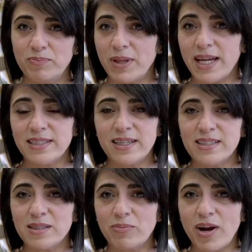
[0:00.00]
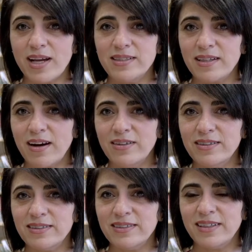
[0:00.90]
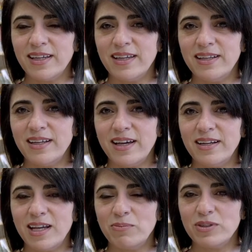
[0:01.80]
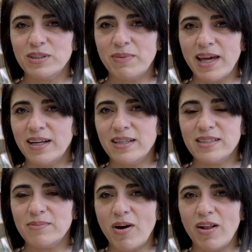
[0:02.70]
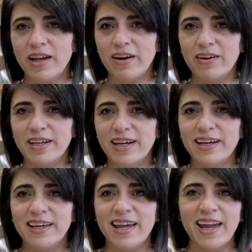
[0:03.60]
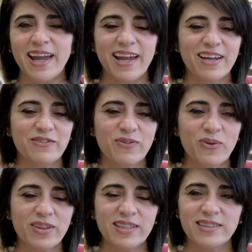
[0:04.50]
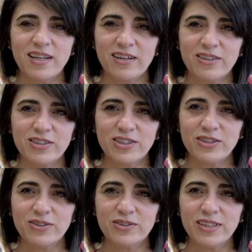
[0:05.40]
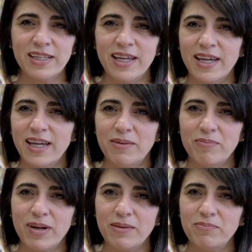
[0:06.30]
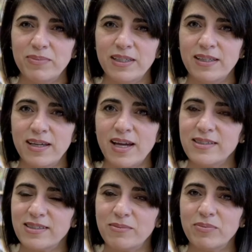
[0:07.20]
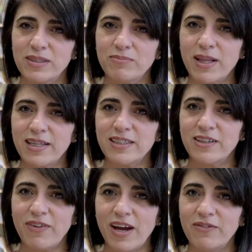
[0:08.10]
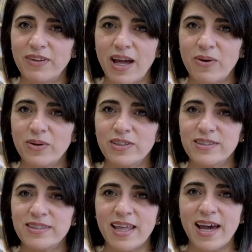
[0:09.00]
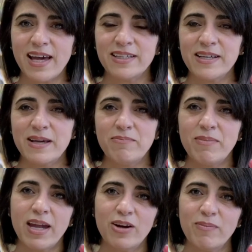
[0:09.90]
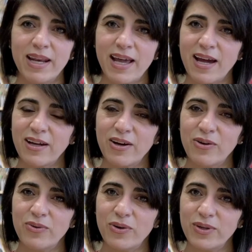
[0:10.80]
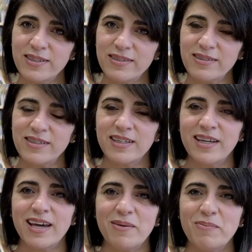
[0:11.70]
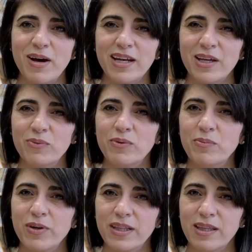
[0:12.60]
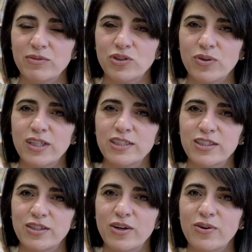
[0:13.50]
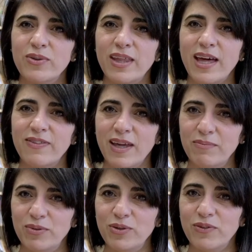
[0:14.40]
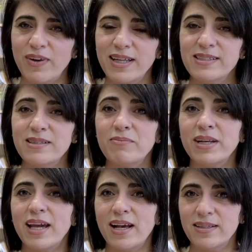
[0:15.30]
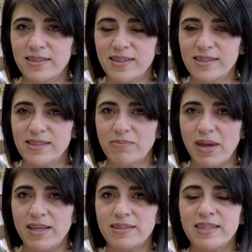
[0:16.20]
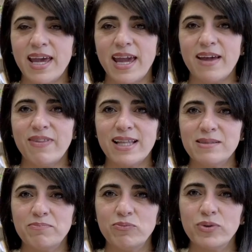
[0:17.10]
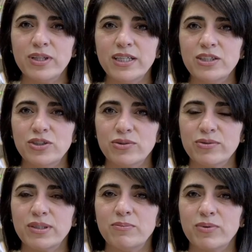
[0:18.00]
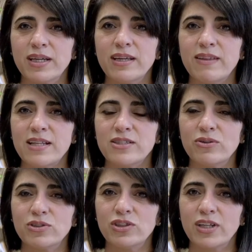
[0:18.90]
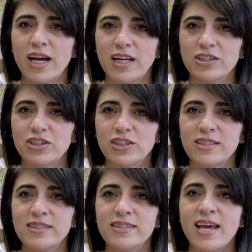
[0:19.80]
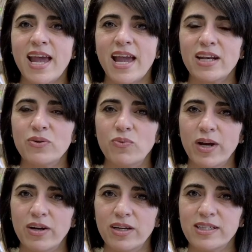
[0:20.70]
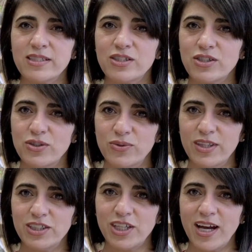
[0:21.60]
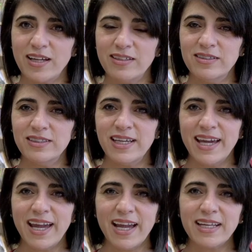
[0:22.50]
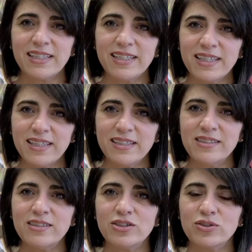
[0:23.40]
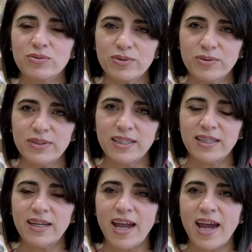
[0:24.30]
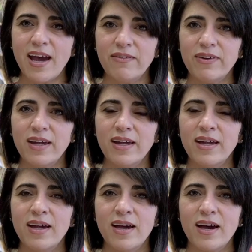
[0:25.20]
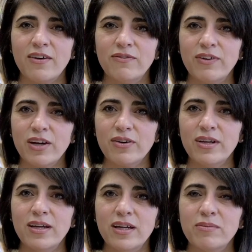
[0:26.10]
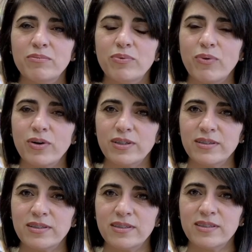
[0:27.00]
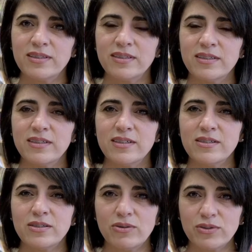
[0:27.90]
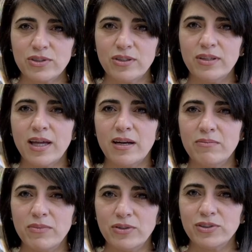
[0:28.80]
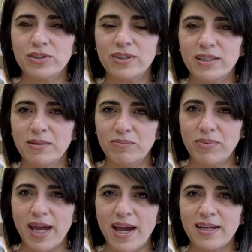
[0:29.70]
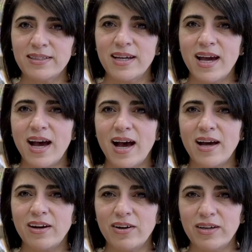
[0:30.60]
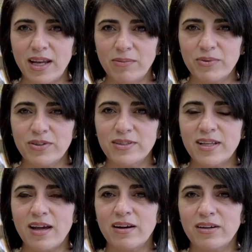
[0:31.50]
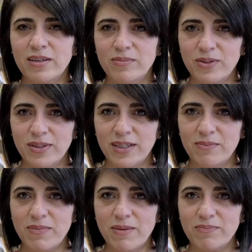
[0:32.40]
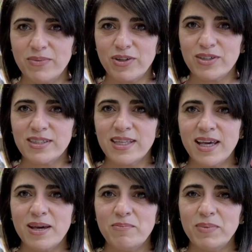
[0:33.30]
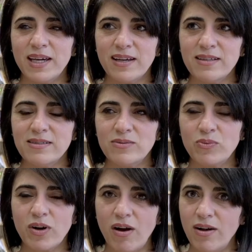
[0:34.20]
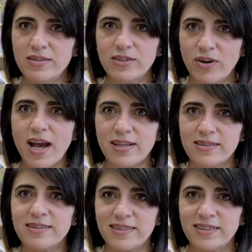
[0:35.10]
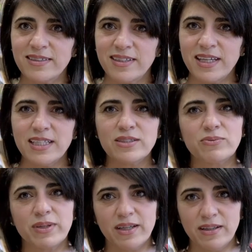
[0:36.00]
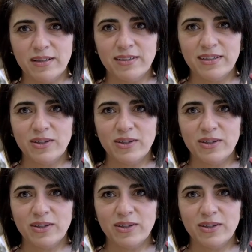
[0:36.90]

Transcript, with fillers: planting a surprise garden in a neighbor's bed in a small area. And for these younger children, it might be as simple as planting five flowers that may or may not go noticed but it will bring them joy to know that they beautified somebody else's space. And that's really and truly bringing that social conscience and awareness to the child. And it is truly having a very important social and emotional impact on our neighbors, on our community members, because we're all stressed. It's real.